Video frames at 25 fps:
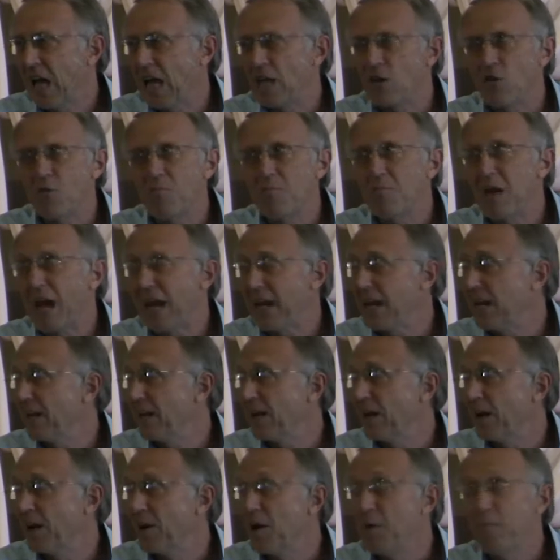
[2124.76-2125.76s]
And you married
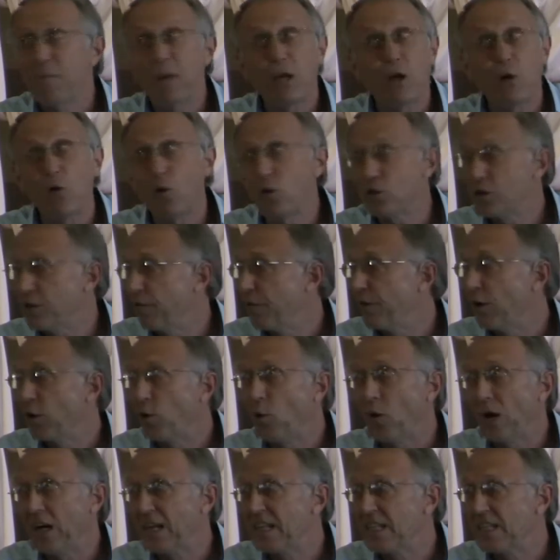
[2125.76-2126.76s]
her because of her
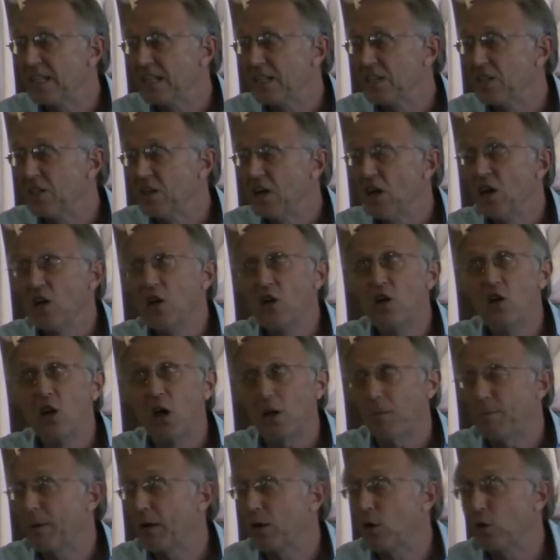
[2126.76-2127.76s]
qualities,
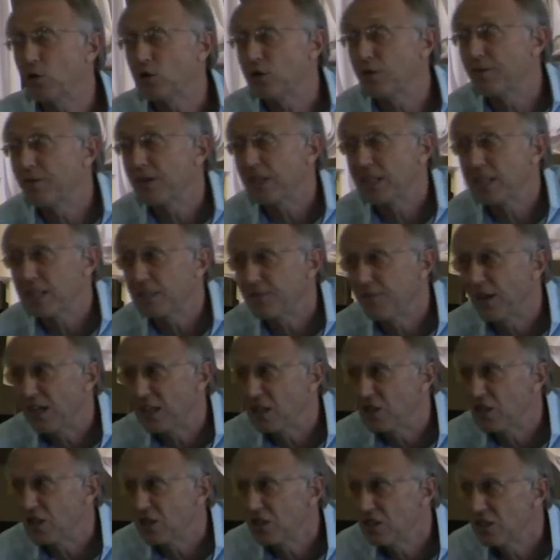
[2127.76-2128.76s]
not because of her
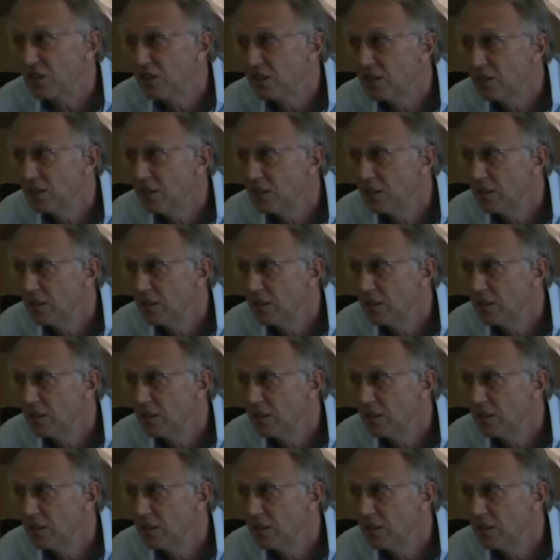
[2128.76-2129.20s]
dysfunctions.